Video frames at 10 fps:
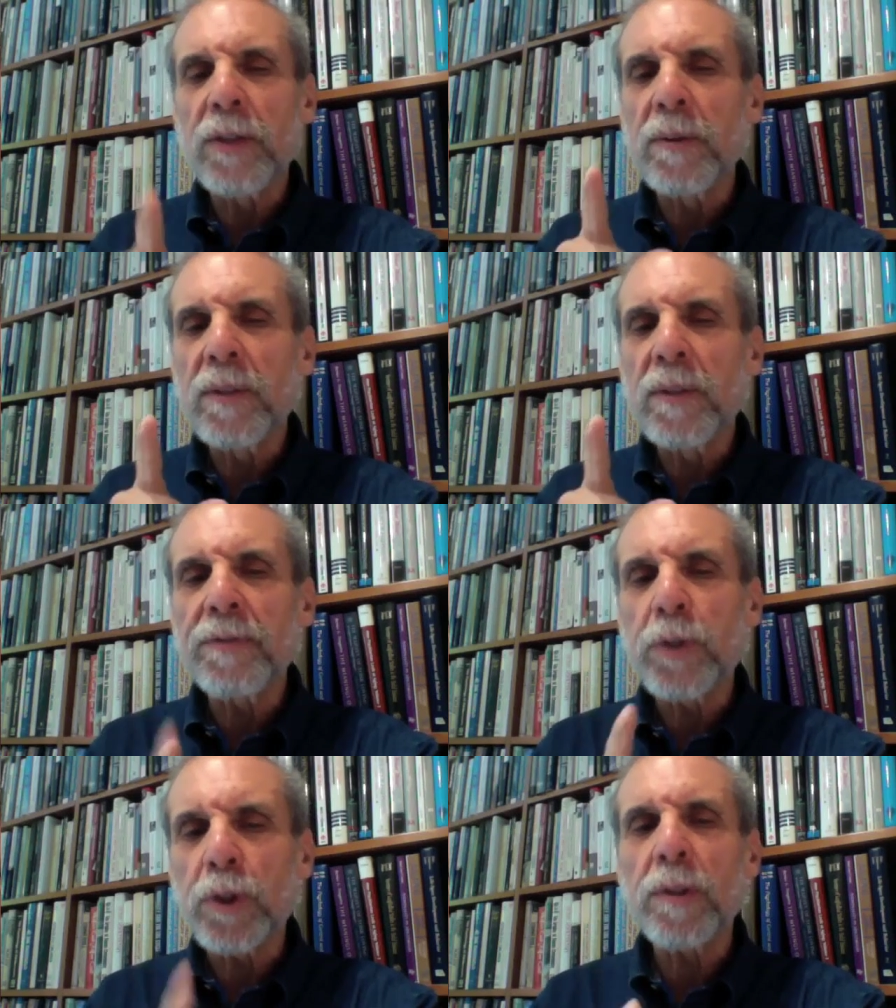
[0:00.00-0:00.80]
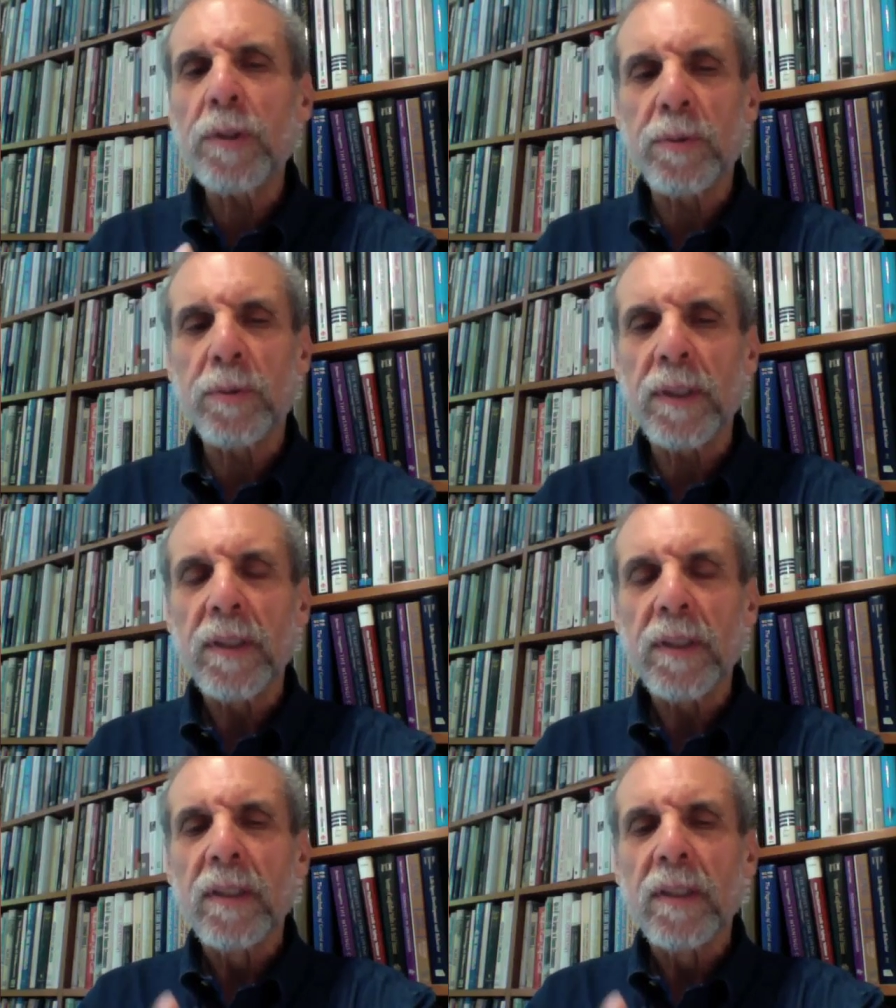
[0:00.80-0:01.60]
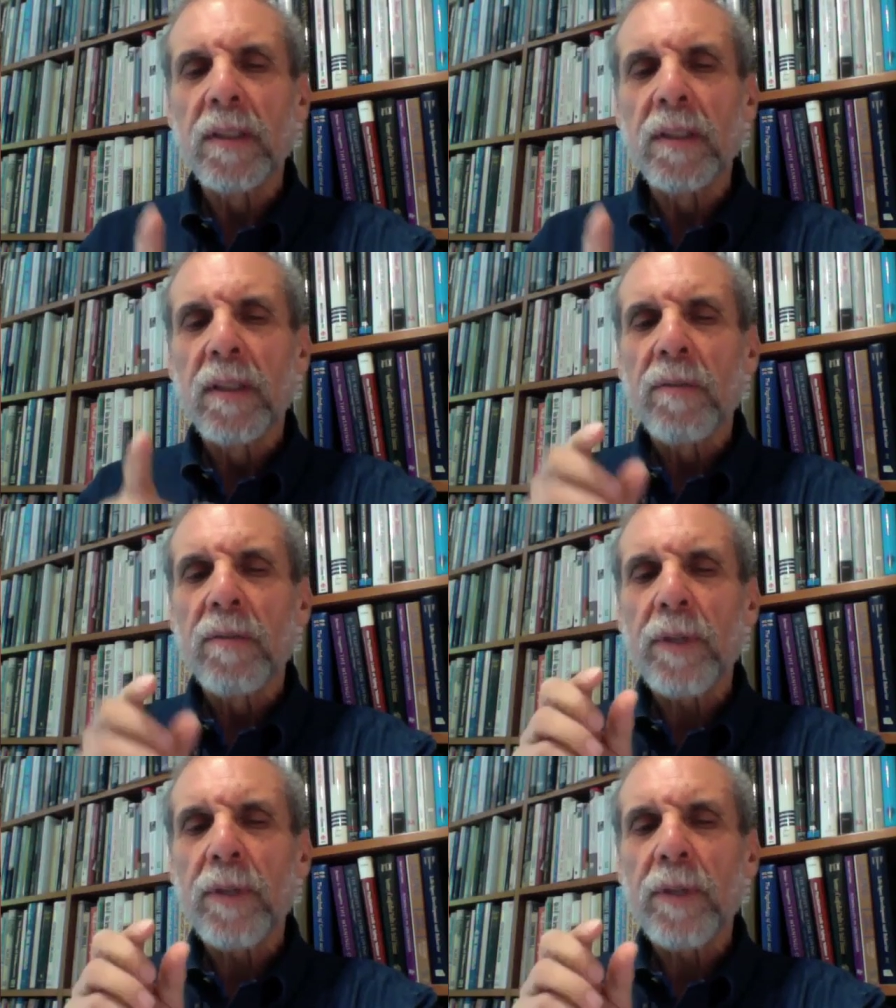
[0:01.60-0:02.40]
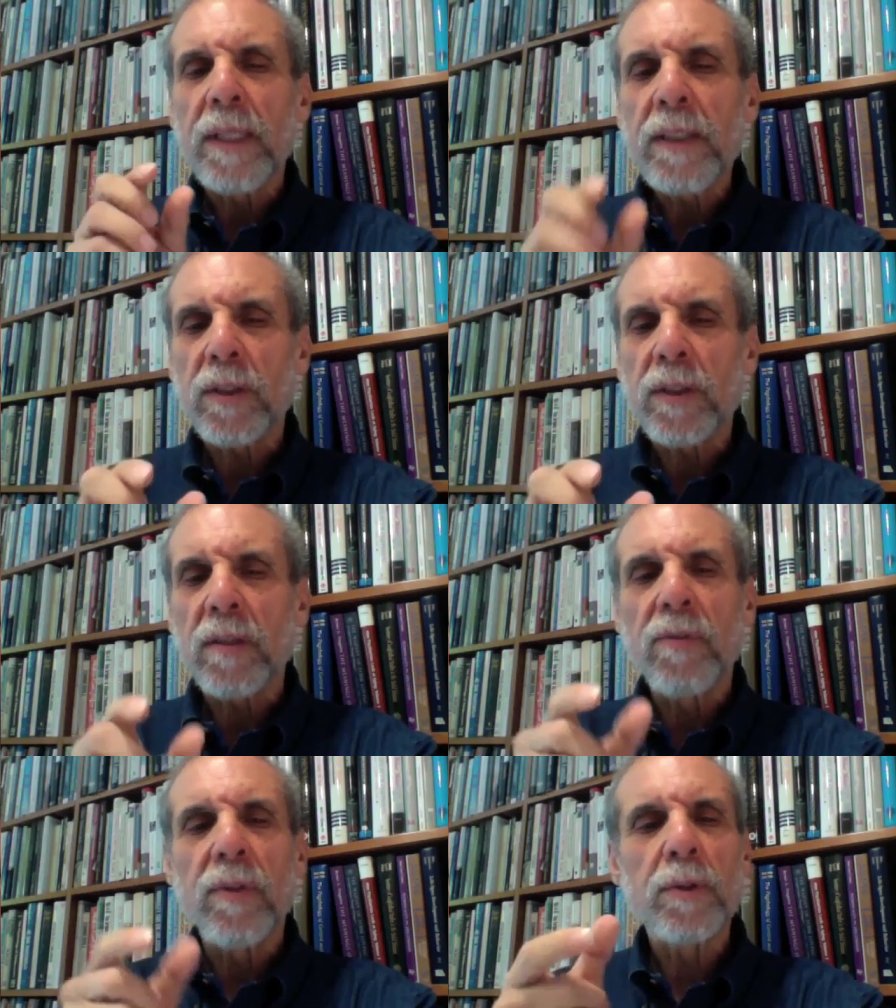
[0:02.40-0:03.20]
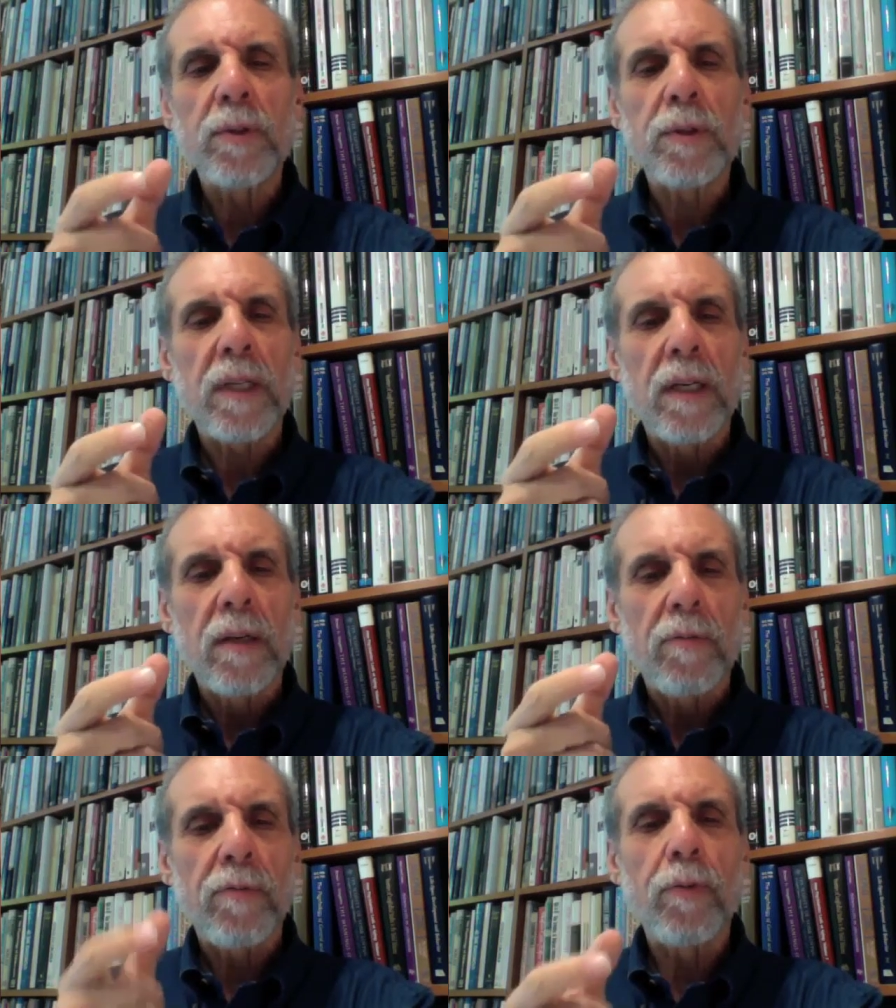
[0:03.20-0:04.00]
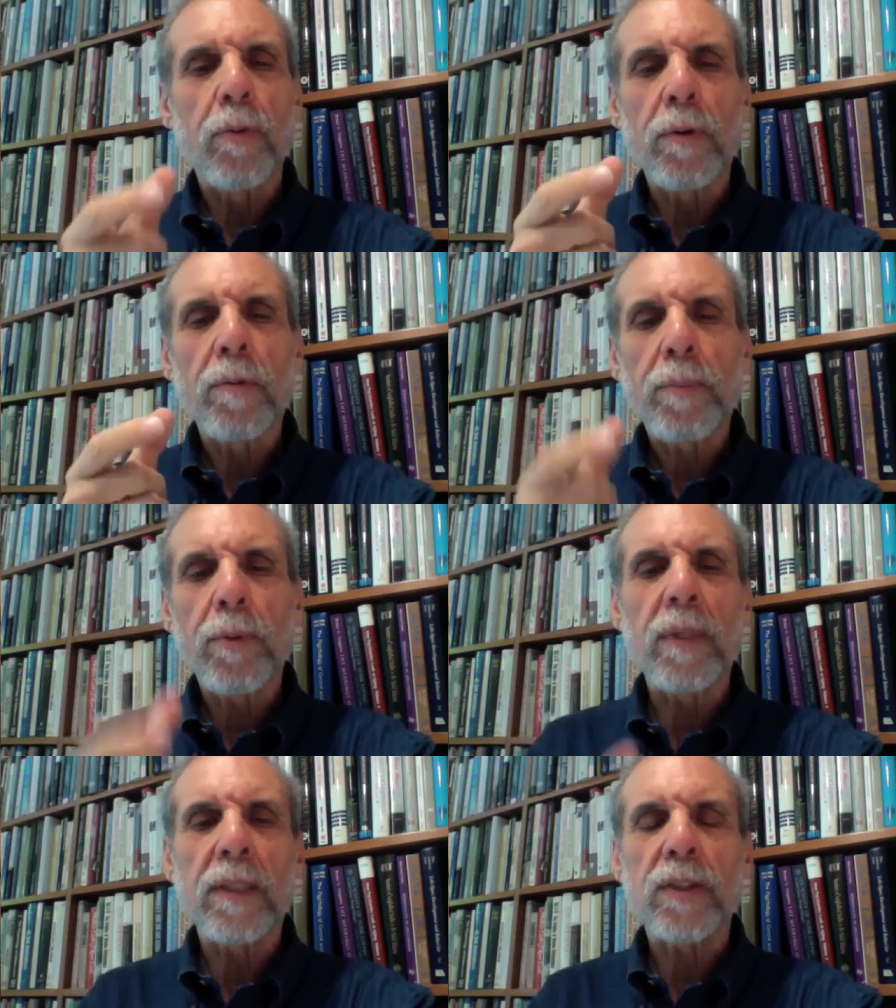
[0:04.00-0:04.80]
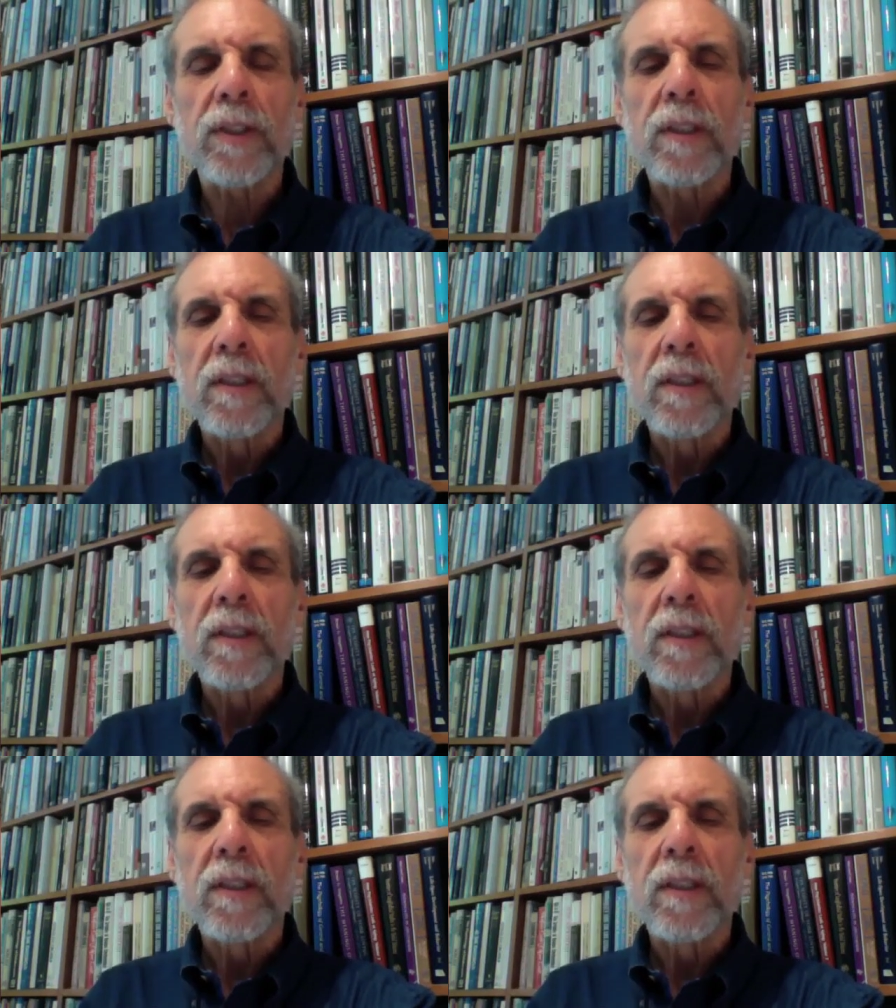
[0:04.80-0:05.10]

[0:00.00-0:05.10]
that there are different circuitry for each of those four points.